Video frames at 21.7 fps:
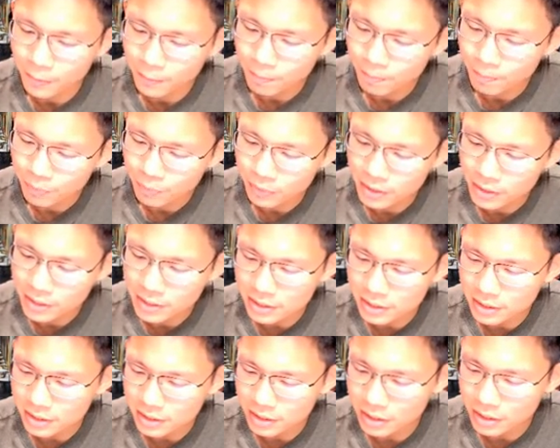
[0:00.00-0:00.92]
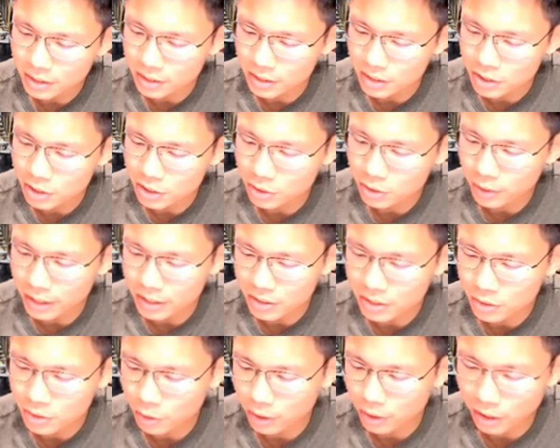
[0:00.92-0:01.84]
This still has
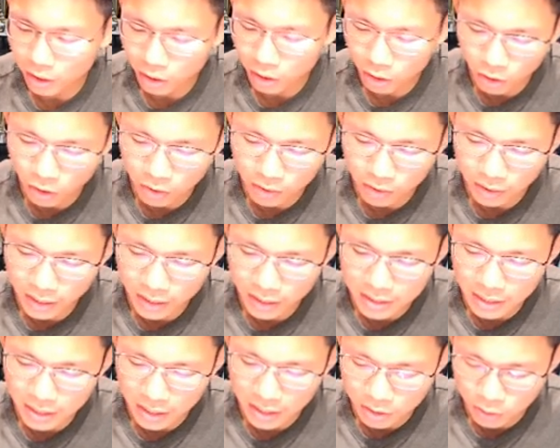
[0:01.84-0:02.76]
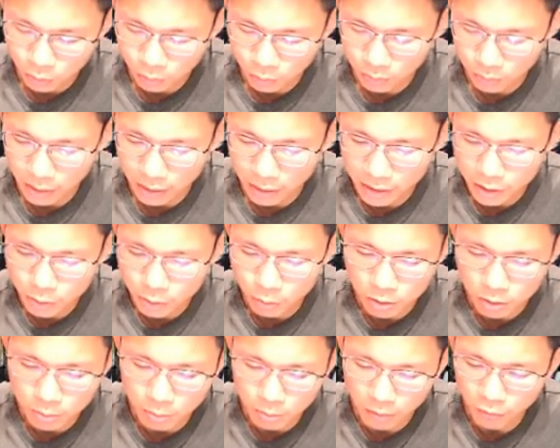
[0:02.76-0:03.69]
quite a lot that is unsold, and this was
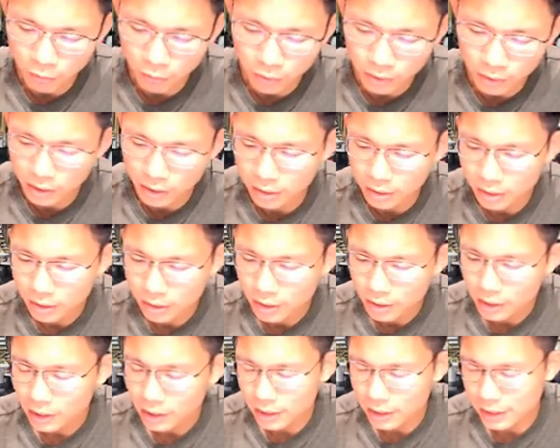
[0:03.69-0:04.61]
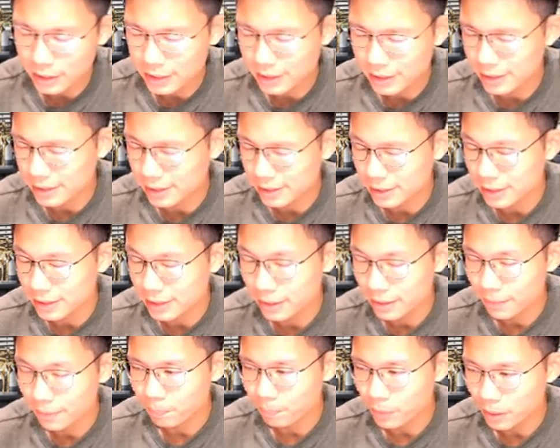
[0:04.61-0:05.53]
before the
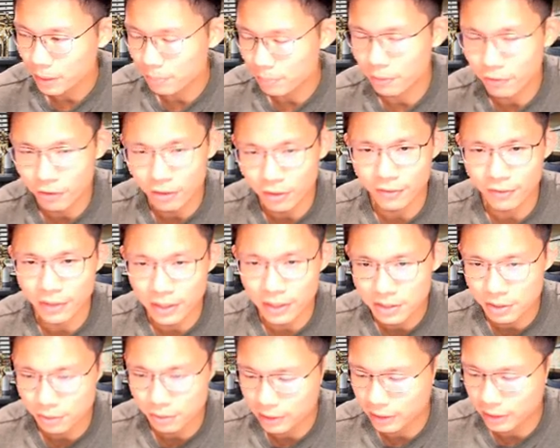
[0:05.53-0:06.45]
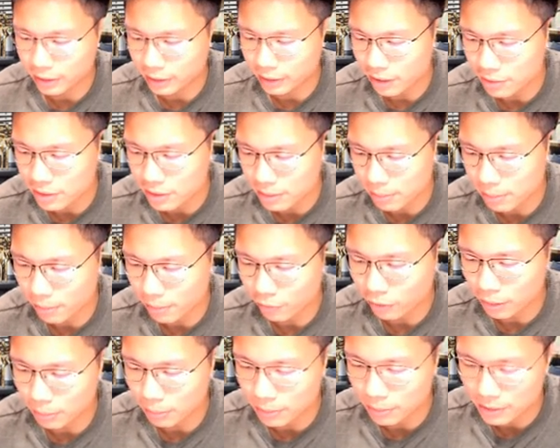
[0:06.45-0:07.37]
fire sale thing. Now it's about
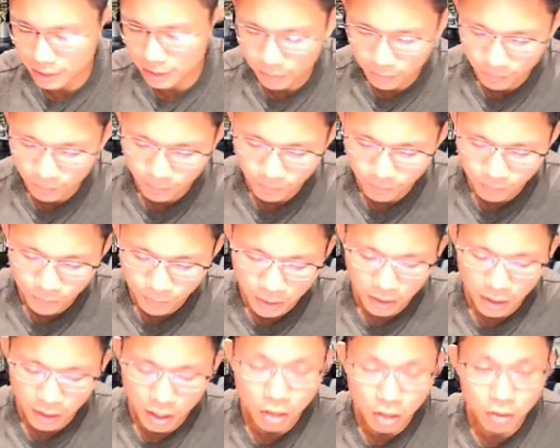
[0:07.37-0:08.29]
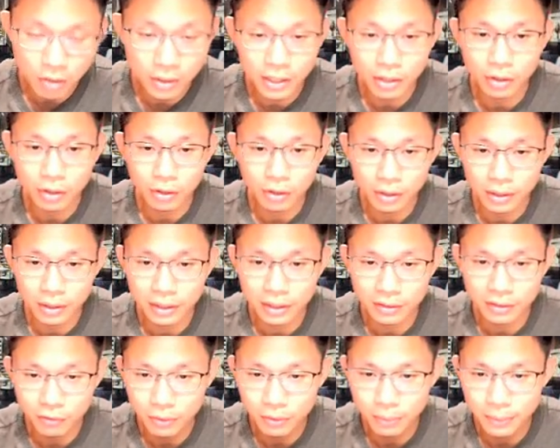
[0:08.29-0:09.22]
40%. How are they going to clear the
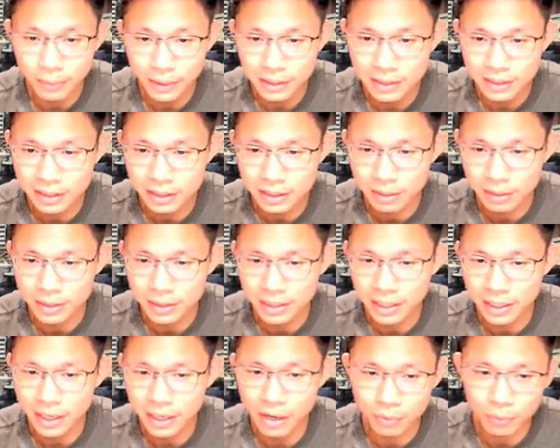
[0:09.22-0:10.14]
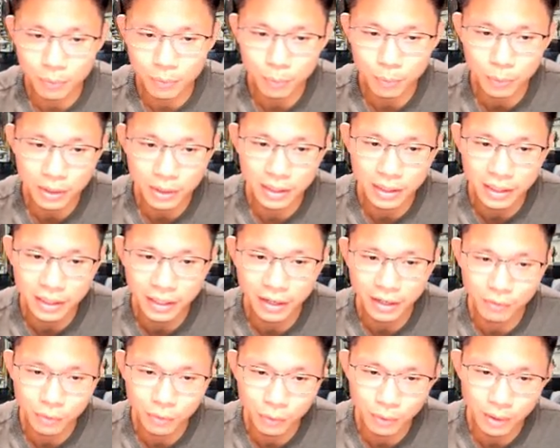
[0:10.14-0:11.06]
remaining 60%? I really have
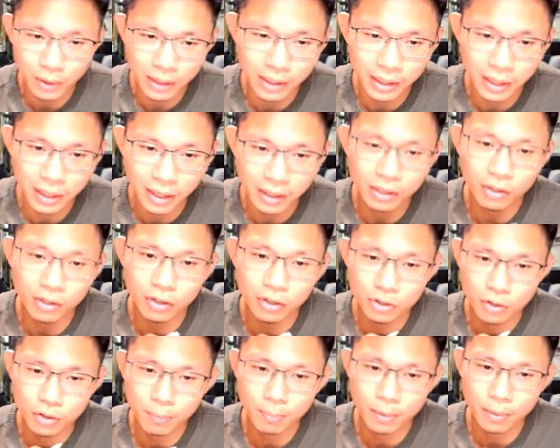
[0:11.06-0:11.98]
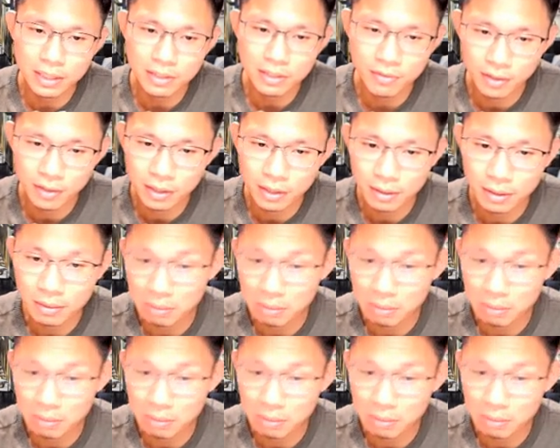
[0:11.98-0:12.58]
no idea. Are they going to drop price further?